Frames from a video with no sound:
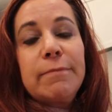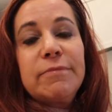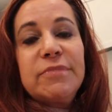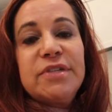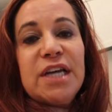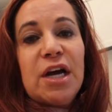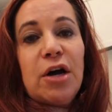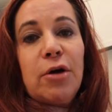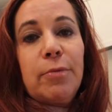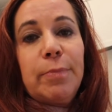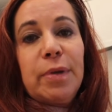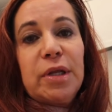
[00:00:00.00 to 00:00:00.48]

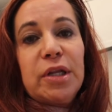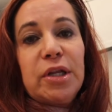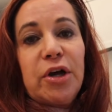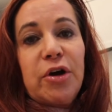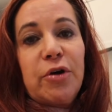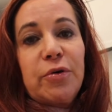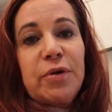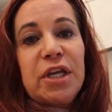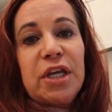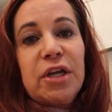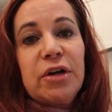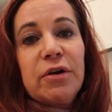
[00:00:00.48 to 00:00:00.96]
down
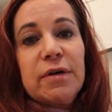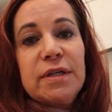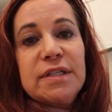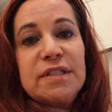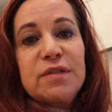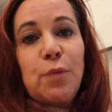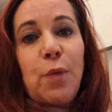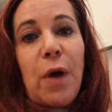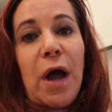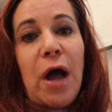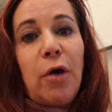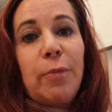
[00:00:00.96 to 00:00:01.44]
below here
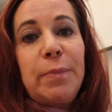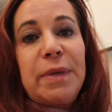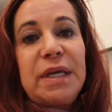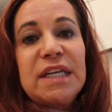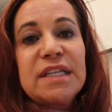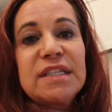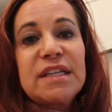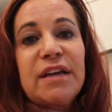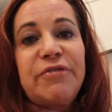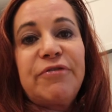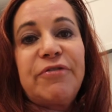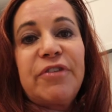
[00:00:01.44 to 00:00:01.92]
as well,
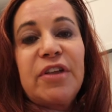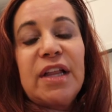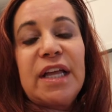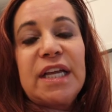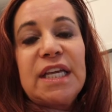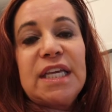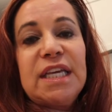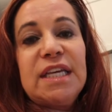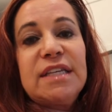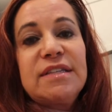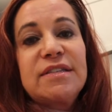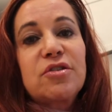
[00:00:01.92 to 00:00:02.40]
because I feel
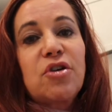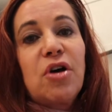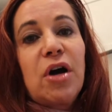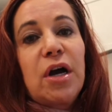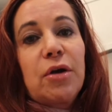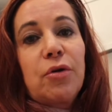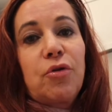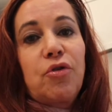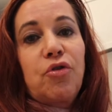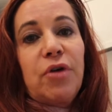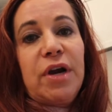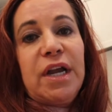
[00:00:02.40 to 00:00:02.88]
like he's
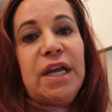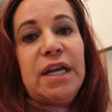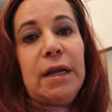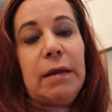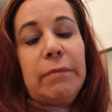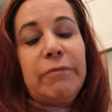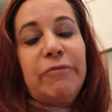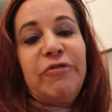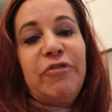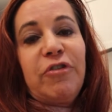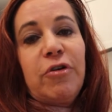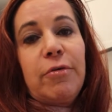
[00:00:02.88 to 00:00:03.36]
got great
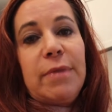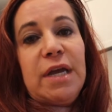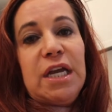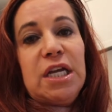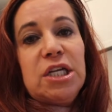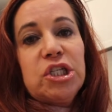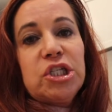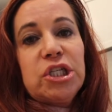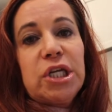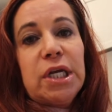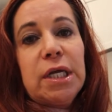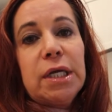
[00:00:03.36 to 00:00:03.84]

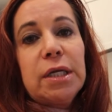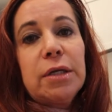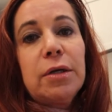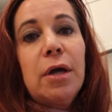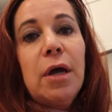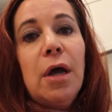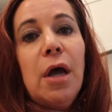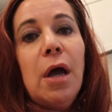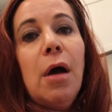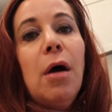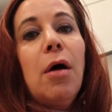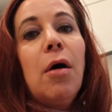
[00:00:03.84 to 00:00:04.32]

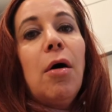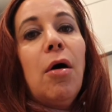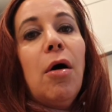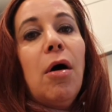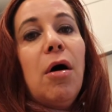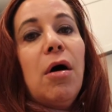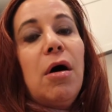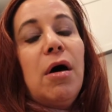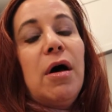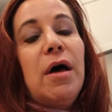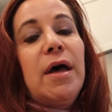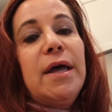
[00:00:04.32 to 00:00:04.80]
information
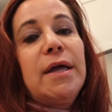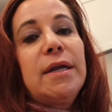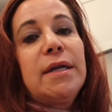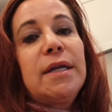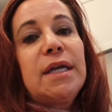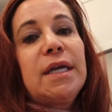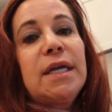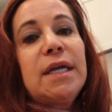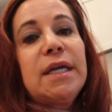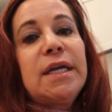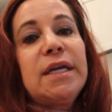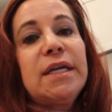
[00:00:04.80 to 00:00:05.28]

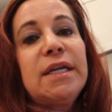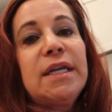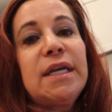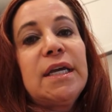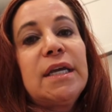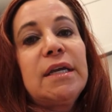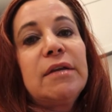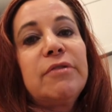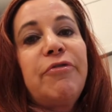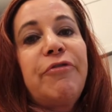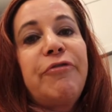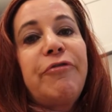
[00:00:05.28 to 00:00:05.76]
on
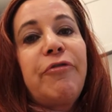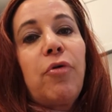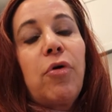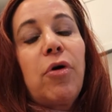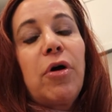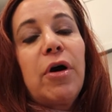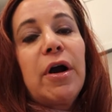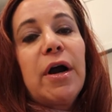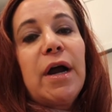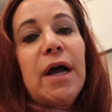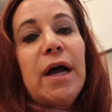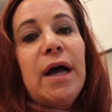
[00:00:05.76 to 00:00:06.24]
eating
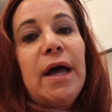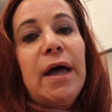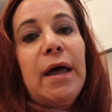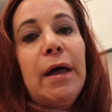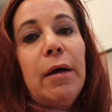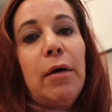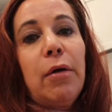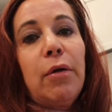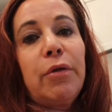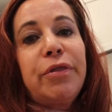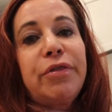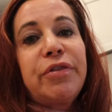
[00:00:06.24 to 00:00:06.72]
for a
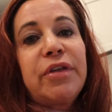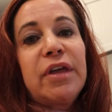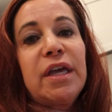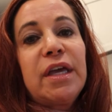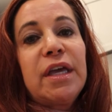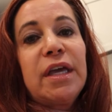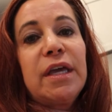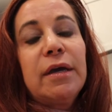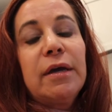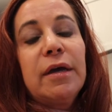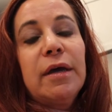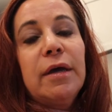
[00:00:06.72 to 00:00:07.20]

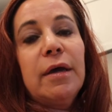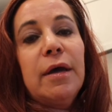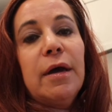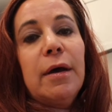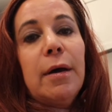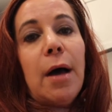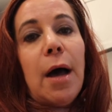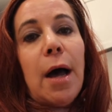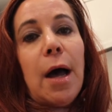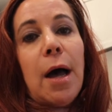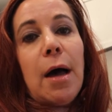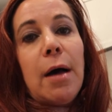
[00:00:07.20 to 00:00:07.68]
healthy
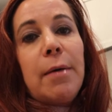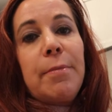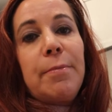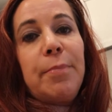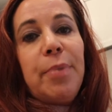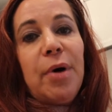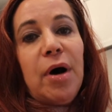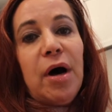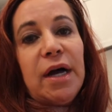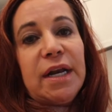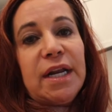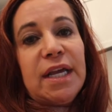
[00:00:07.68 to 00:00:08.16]

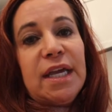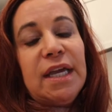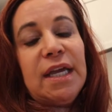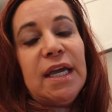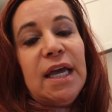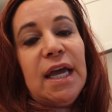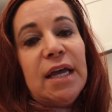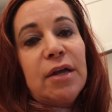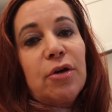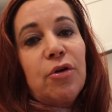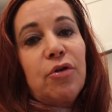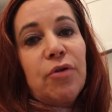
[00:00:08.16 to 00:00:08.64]

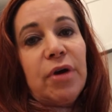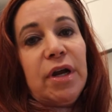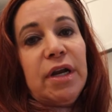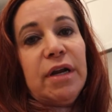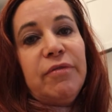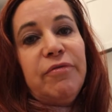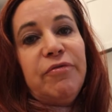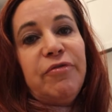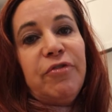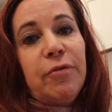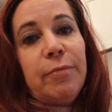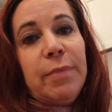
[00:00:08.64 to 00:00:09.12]
body and great
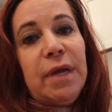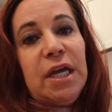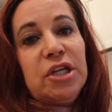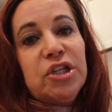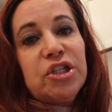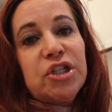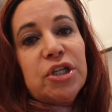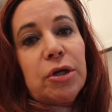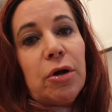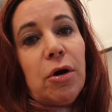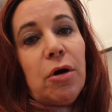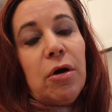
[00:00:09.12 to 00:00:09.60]

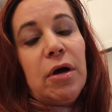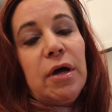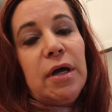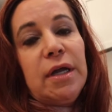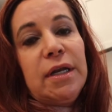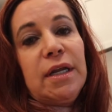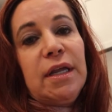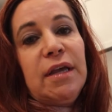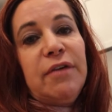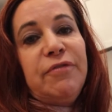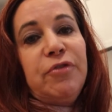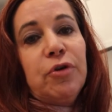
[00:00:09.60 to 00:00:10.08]
information
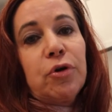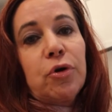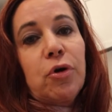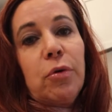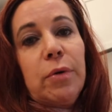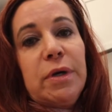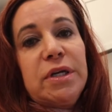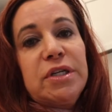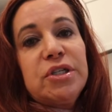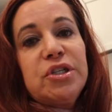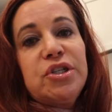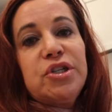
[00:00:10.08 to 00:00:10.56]
on if you're
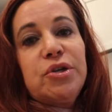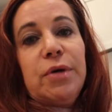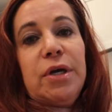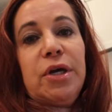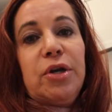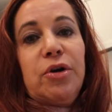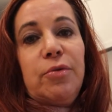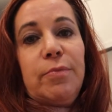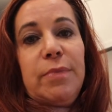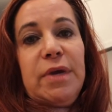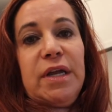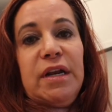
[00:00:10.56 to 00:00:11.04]
going to do
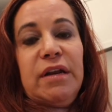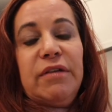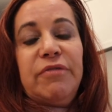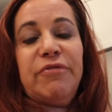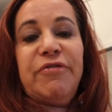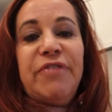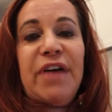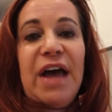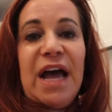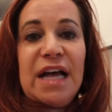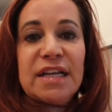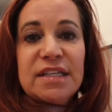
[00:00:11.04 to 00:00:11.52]
intermittent
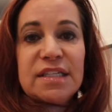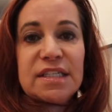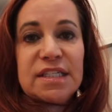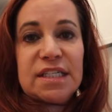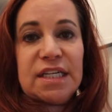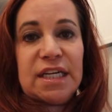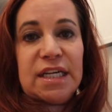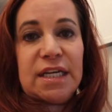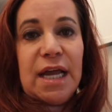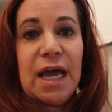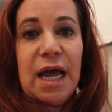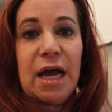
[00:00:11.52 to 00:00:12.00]
fasting,